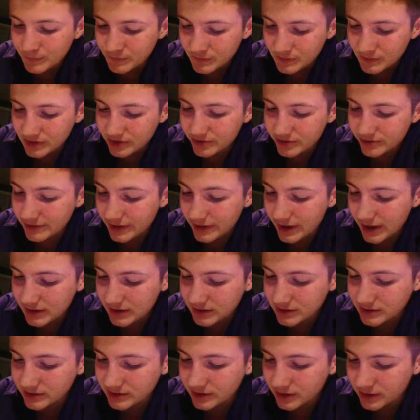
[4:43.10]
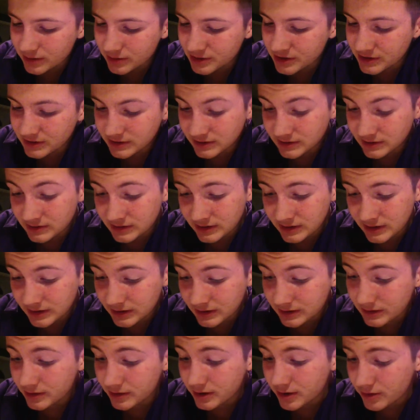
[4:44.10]
The reacting element,
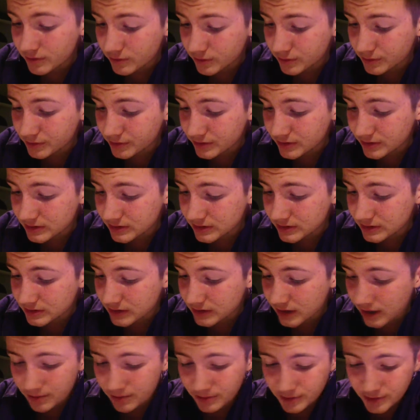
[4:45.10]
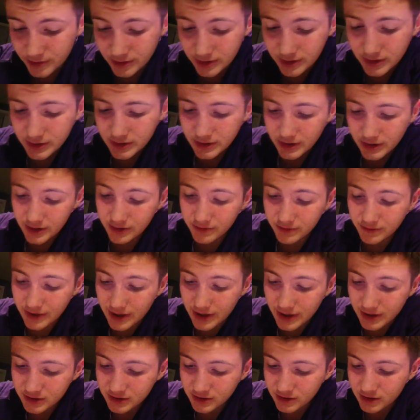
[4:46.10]
zinc, replaces copper, and the
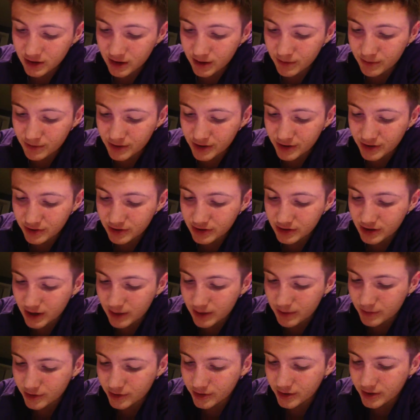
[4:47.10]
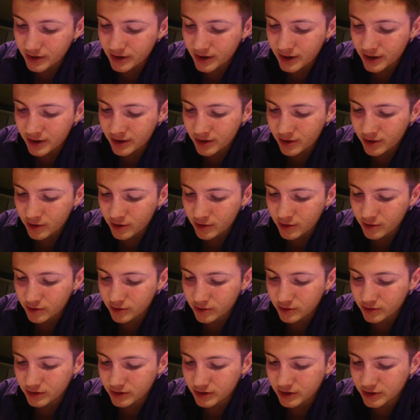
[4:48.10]
reactant compound, copper
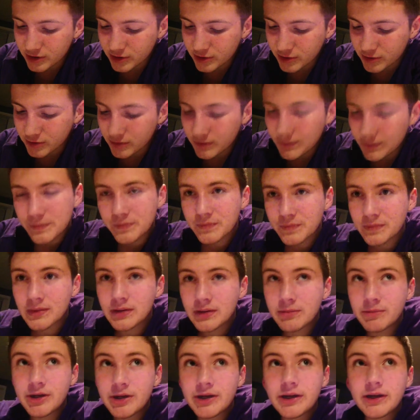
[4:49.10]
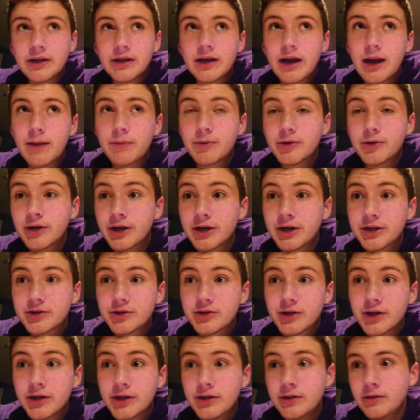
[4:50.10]
NO32, meaning copper
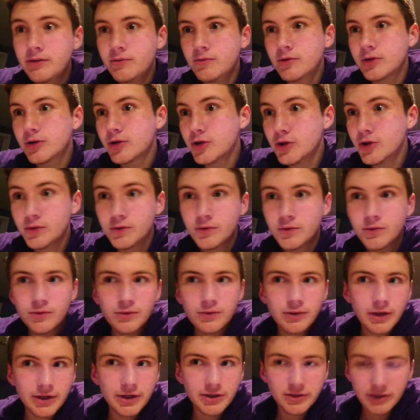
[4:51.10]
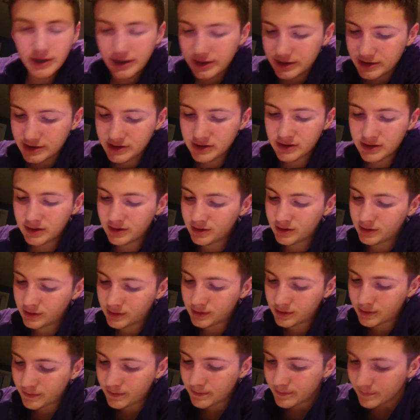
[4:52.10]
nitrate with two nitrates.
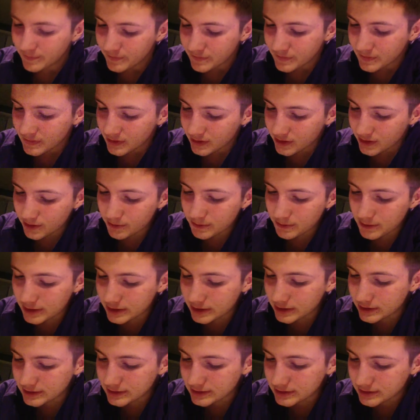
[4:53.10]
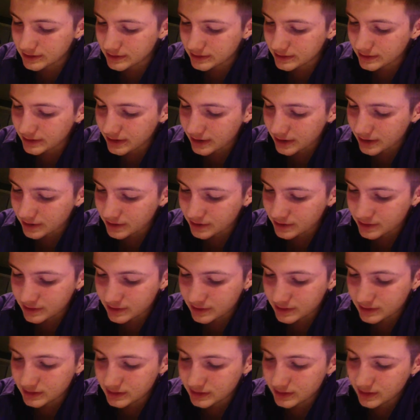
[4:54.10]
The products are the element,
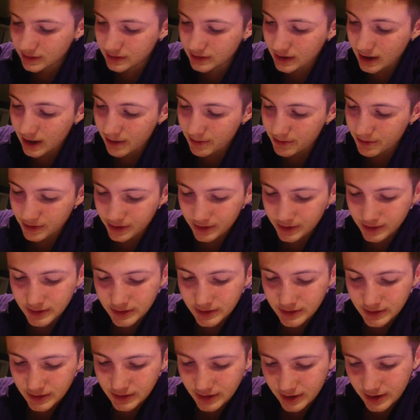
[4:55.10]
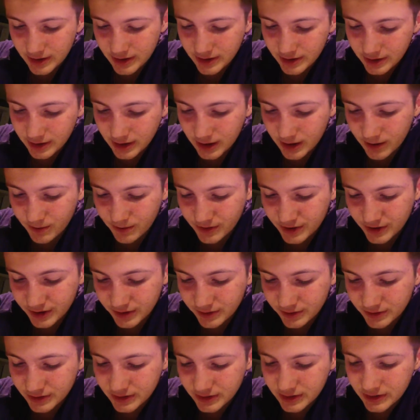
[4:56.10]
copper, and the
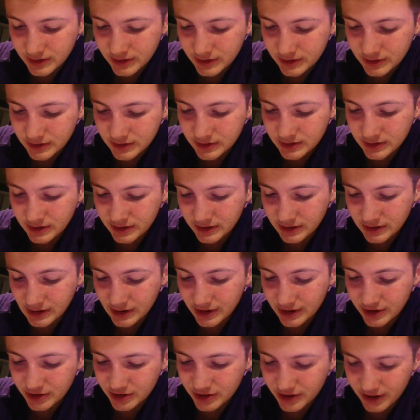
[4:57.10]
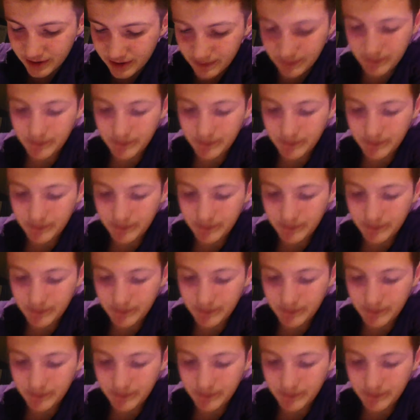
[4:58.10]
compound, zinc nitrate.